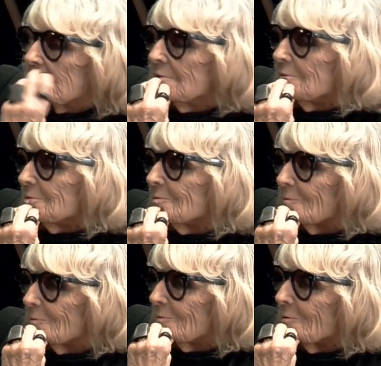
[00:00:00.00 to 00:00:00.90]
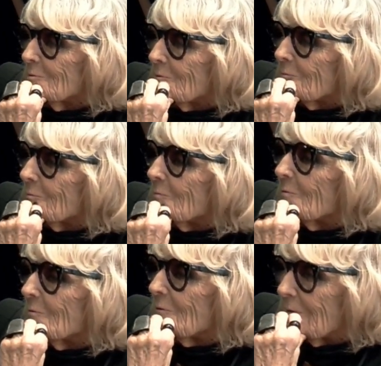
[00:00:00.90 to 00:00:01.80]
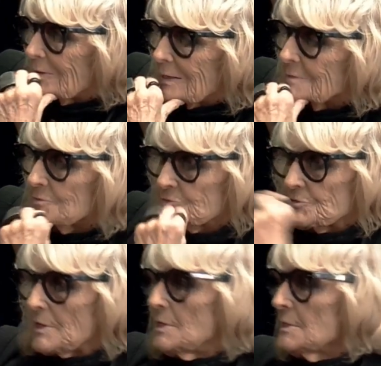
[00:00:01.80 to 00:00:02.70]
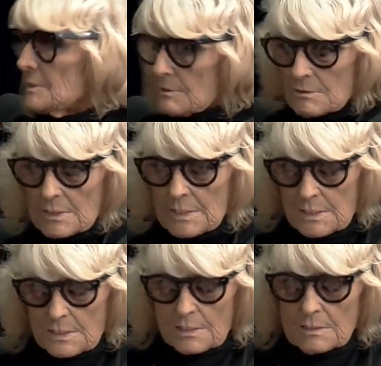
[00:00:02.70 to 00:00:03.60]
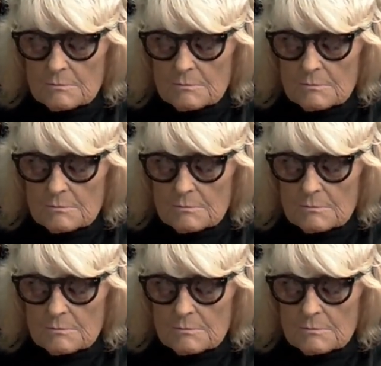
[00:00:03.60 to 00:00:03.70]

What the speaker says: Yeah, yeah. And say, like, here,